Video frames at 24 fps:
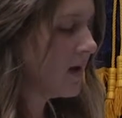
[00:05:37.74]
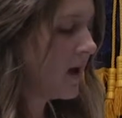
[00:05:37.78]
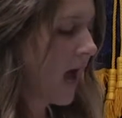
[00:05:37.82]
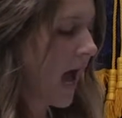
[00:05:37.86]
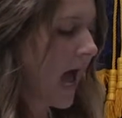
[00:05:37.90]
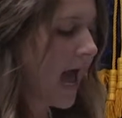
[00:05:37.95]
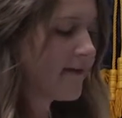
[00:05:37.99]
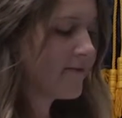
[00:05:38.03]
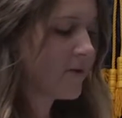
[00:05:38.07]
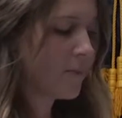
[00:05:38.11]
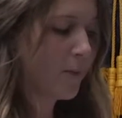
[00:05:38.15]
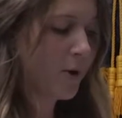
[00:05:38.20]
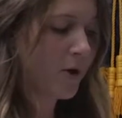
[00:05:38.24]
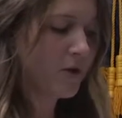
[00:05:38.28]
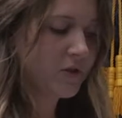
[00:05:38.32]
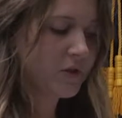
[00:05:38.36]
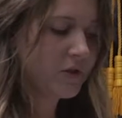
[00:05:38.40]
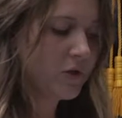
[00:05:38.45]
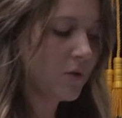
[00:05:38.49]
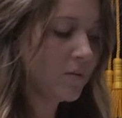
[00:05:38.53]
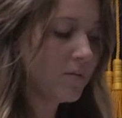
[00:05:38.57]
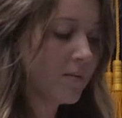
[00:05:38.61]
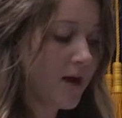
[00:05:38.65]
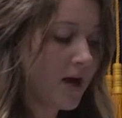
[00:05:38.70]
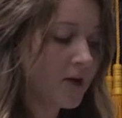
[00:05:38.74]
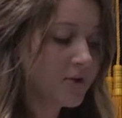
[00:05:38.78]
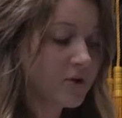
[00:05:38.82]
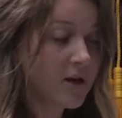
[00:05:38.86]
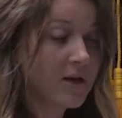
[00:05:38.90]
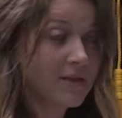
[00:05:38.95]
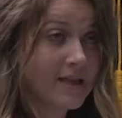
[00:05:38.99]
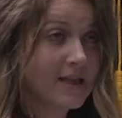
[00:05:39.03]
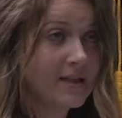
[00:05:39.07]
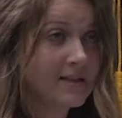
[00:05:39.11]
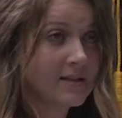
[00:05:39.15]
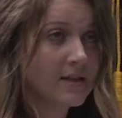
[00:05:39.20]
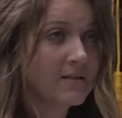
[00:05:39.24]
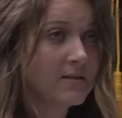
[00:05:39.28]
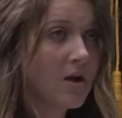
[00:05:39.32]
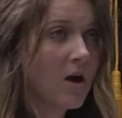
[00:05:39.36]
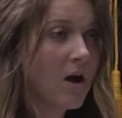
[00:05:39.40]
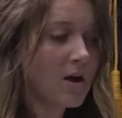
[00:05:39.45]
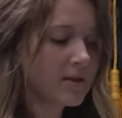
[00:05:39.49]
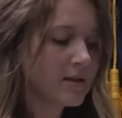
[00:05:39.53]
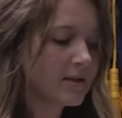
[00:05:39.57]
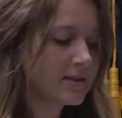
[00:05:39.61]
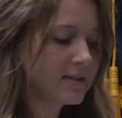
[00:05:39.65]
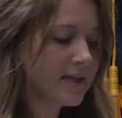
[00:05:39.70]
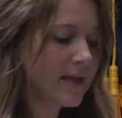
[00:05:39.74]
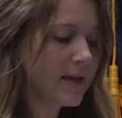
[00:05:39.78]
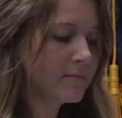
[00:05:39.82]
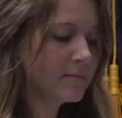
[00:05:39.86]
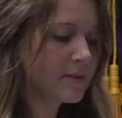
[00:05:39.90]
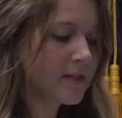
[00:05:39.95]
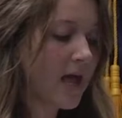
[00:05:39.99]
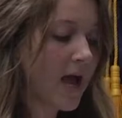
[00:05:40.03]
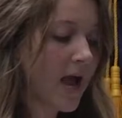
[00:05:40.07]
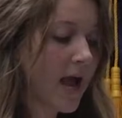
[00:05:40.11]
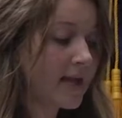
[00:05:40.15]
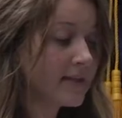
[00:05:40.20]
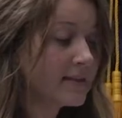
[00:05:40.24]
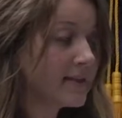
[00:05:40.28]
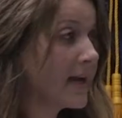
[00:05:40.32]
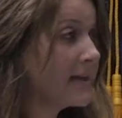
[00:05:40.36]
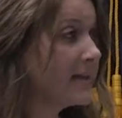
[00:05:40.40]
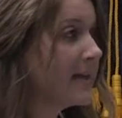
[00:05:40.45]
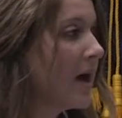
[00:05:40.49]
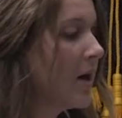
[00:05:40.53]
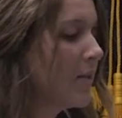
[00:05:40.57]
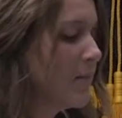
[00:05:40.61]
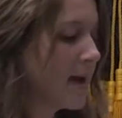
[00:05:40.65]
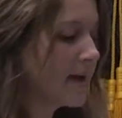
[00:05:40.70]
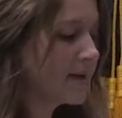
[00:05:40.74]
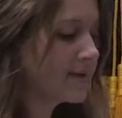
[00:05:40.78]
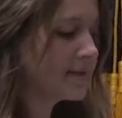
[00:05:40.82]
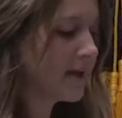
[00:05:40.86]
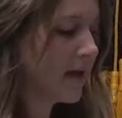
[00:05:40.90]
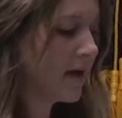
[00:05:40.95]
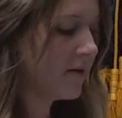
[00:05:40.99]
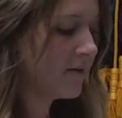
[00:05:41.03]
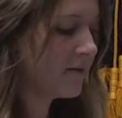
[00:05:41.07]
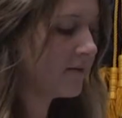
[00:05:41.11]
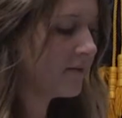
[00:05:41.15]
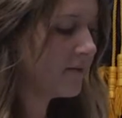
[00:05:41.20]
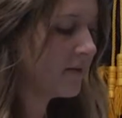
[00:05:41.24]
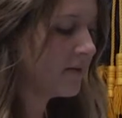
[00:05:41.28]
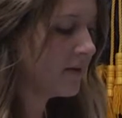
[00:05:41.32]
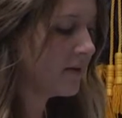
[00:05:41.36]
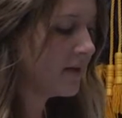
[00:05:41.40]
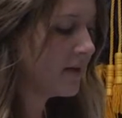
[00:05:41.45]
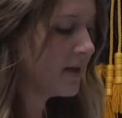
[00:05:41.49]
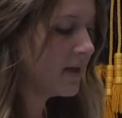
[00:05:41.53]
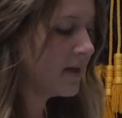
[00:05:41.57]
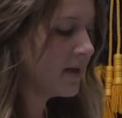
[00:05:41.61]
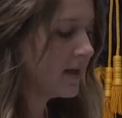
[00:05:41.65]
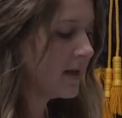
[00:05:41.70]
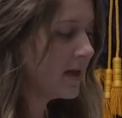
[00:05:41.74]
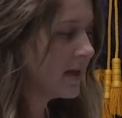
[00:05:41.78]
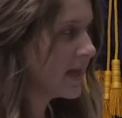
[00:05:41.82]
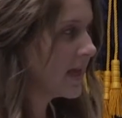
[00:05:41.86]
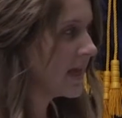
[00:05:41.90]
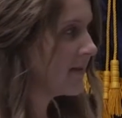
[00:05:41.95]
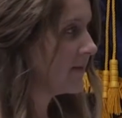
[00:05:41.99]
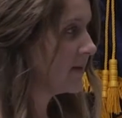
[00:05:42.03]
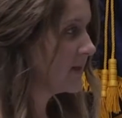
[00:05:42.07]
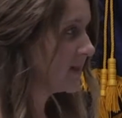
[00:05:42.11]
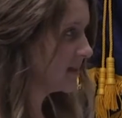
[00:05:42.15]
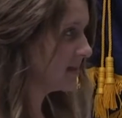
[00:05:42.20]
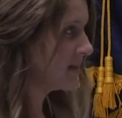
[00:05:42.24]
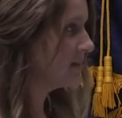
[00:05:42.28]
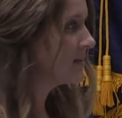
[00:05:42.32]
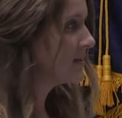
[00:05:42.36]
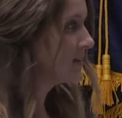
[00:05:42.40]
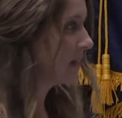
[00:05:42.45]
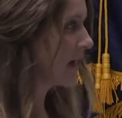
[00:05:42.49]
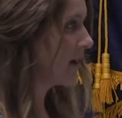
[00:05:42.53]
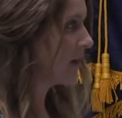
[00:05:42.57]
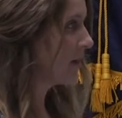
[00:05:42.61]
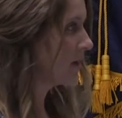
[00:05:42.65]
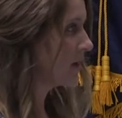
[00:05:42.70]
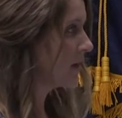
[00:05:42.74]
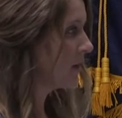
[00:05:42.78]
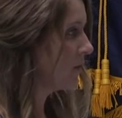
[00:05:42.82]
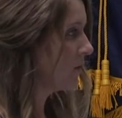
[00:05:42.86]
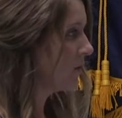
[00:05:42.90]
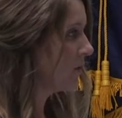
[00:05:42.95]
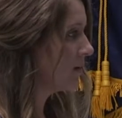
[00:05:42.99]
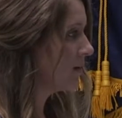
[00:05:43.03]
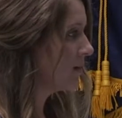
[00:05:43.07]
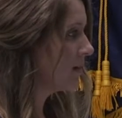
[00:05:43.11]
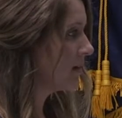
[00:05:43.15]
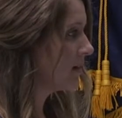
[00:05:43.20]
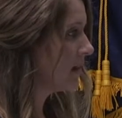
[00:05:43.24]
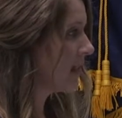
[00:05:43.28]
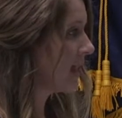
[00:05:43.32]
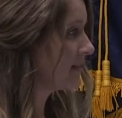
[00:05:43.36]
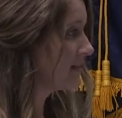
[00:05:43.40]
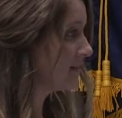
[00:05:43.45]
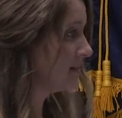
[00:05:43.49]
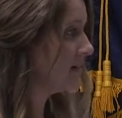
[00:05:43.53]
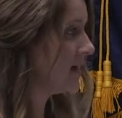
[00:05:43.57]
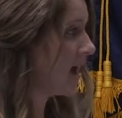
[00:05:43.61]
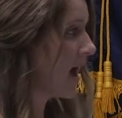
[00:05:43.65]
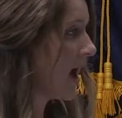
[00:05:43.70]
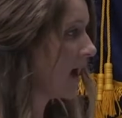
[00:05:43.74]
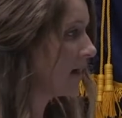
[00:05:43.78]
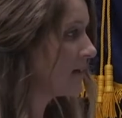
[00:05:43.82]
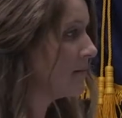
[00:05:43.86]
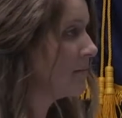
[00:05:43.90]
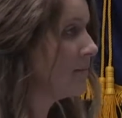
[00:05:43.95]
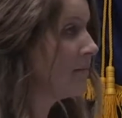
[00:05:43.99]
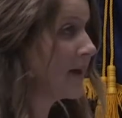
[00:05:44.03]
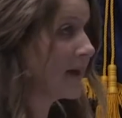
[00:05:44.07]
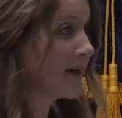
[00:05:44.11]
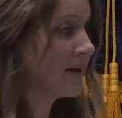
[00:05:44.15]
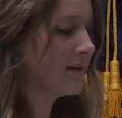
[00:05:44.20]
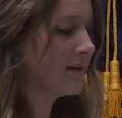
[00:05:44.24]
I have a personal mantra that is along the same lines. I tell myself, if it doesn't scare you, it's not big